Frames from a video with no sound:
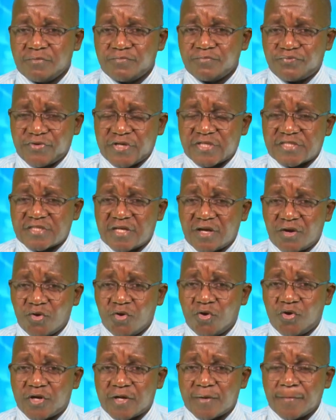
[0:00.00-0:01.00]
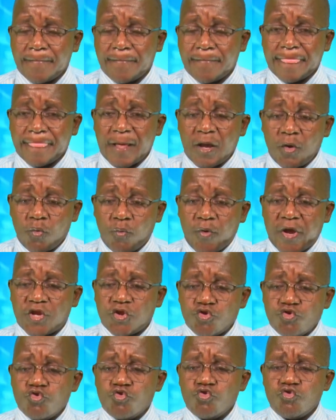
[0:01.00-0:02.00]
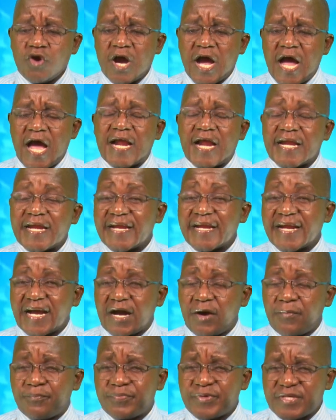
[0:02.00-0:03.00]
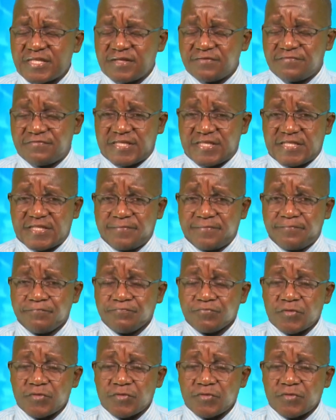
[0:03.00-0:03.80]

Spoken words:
Praise the Lord. When you are in captivity,